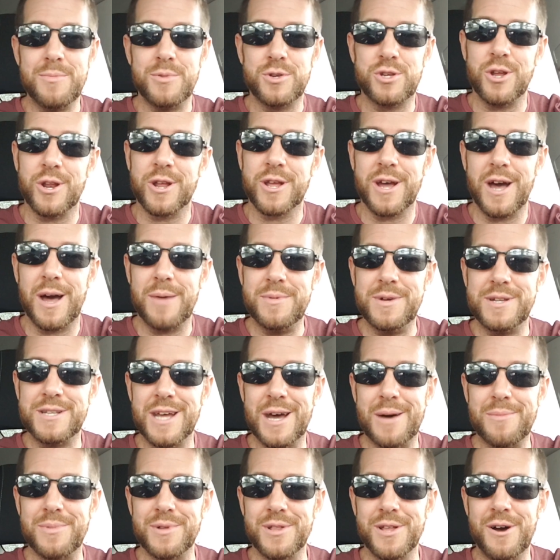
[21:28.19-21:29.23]
Be sure to comment
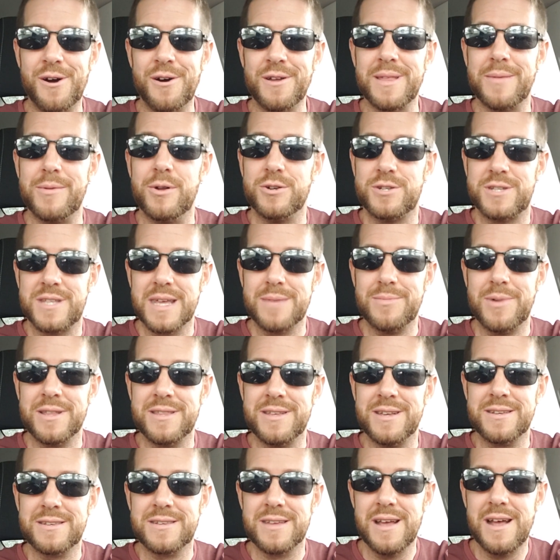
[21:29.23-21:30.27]
down below. Let me know what you think about
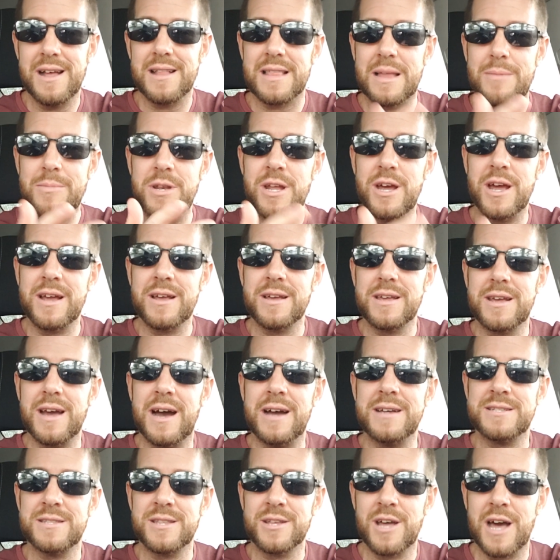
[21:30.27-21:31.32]
this. Let me know,
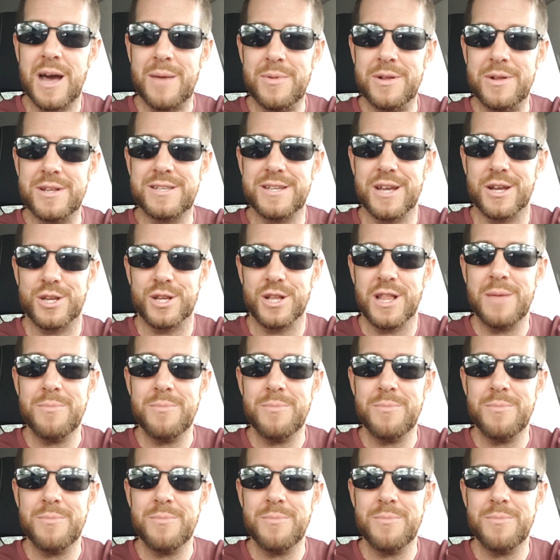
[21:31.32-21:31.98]
guys, in the comment section.